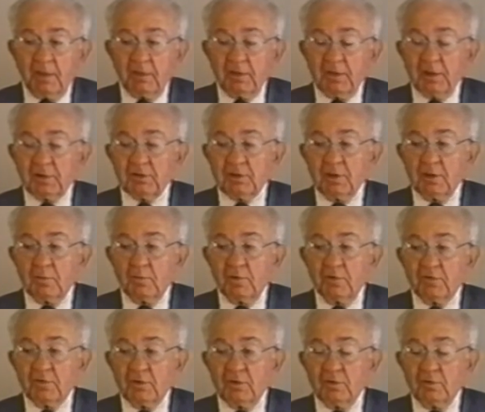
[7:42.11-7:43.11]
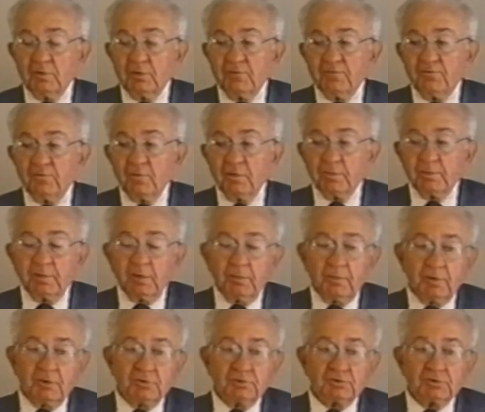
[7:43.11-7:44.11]
that there was a uniform
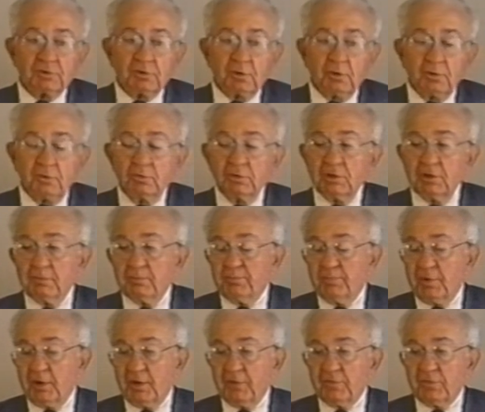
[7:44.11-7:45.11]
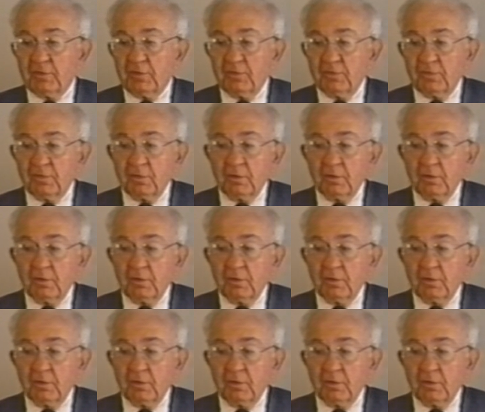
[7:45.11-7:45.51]
commercial code in process